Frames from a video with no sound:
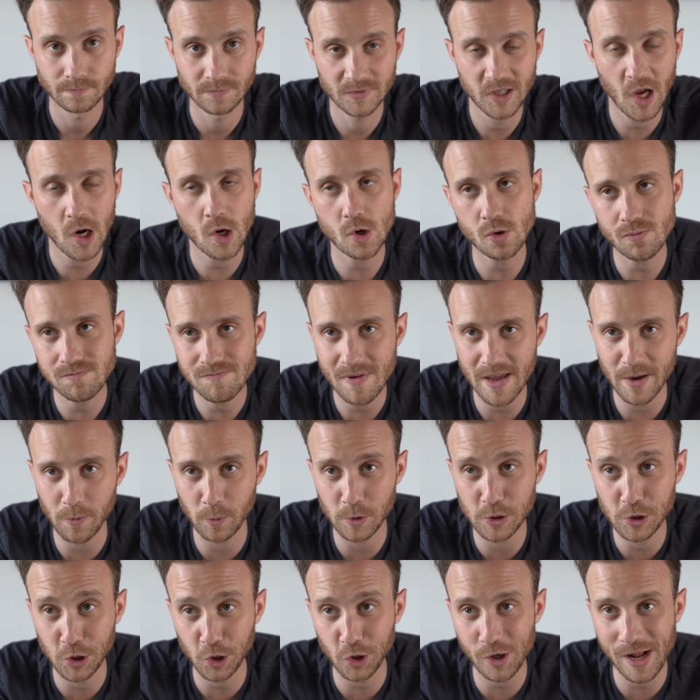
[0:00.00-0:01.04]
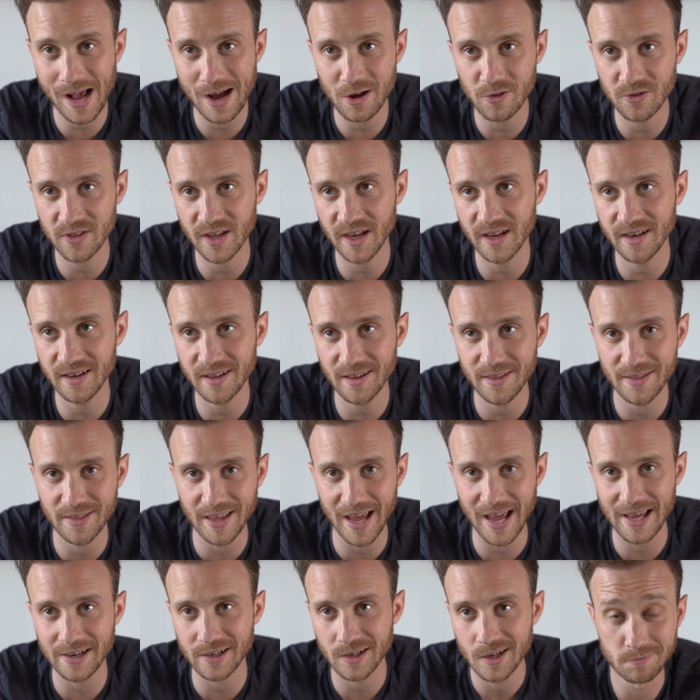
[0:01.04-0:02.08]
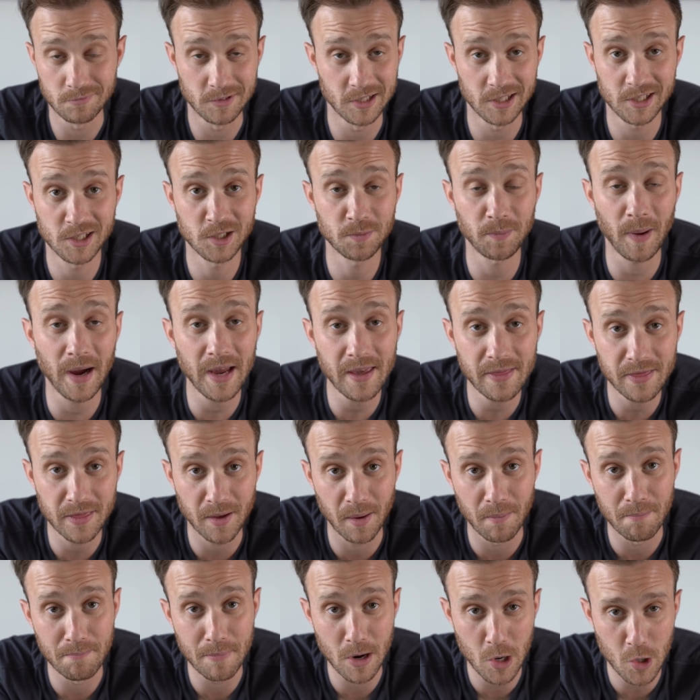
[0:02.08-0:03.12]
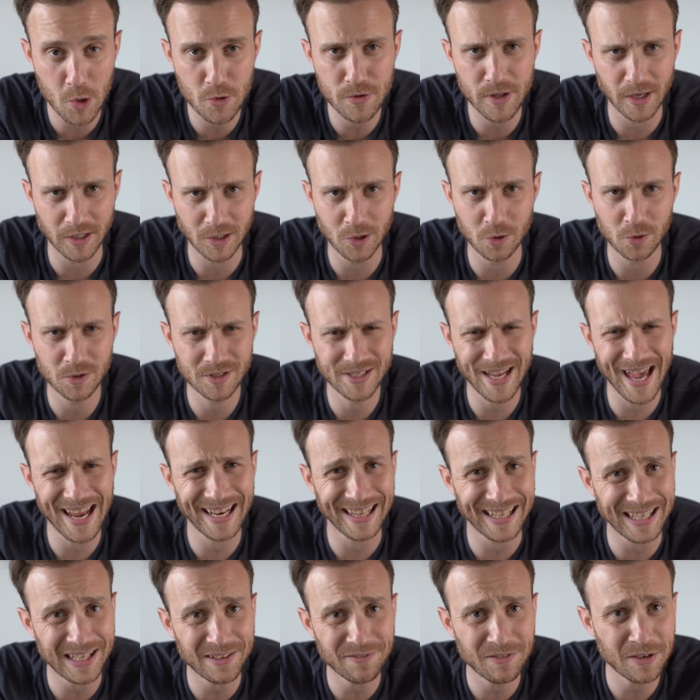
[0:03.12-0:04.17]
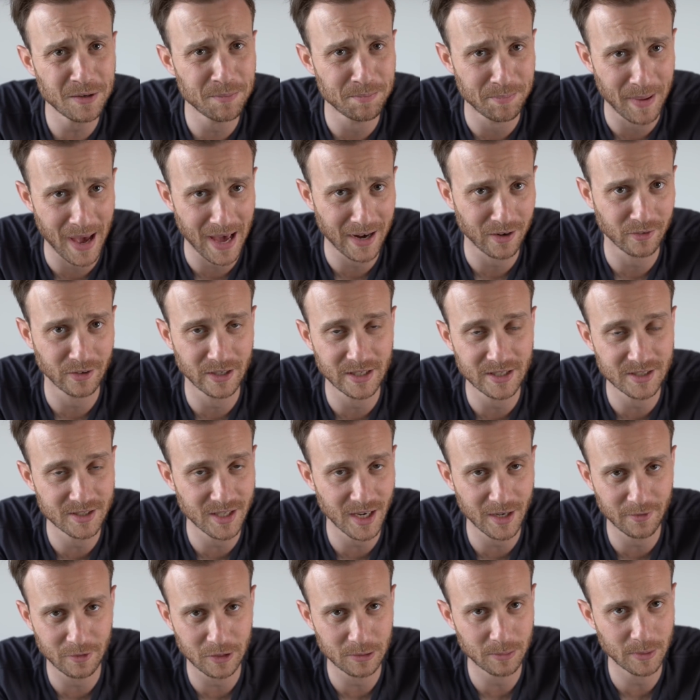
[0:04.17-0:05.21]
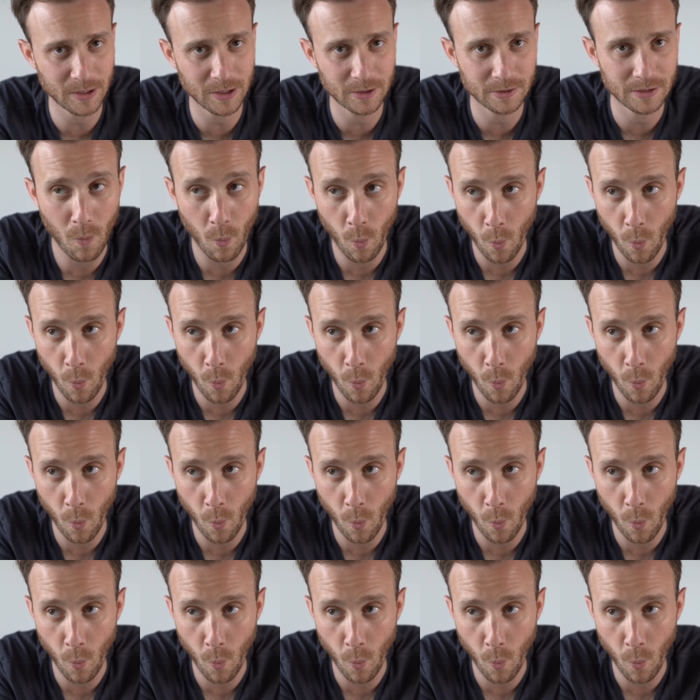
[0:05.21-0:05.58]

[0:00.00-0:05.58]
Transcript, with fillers: So it would turn out then that despite the mode that you set, even battery saver mode,